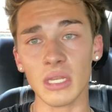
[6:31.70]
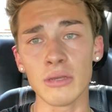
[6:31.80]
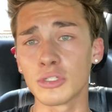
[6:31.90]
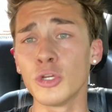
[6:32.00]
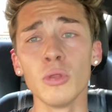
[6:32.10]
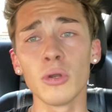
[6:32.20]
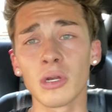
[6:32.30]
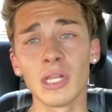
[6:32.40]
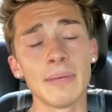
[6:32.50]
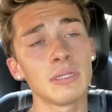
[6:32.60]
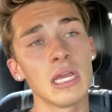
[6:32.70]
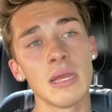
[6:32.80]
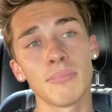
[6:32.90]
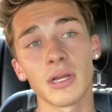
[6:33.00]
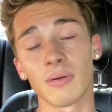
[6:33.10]
Those two little clips,
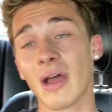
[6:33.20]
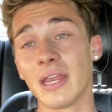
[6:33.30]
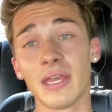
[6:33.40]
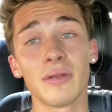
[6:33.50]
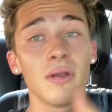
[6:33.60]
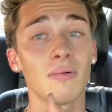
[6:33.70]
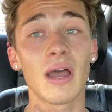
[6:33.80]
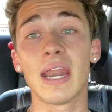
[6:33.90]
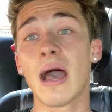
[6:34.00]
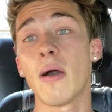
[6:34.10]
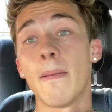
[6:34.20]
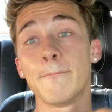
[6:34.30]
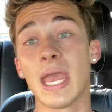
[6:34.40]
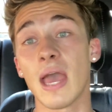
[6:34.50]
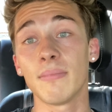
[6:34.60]
plug it right in, right out, and
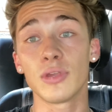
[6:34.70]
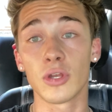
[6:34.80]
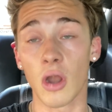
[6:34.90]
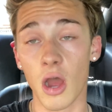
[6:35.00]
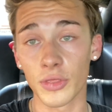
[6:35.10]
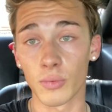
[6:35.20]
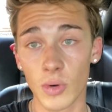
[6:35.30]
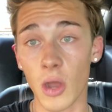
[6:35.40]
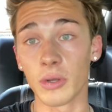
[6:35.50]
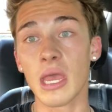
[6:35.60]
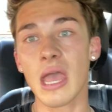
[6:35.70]
bam, you're on the road.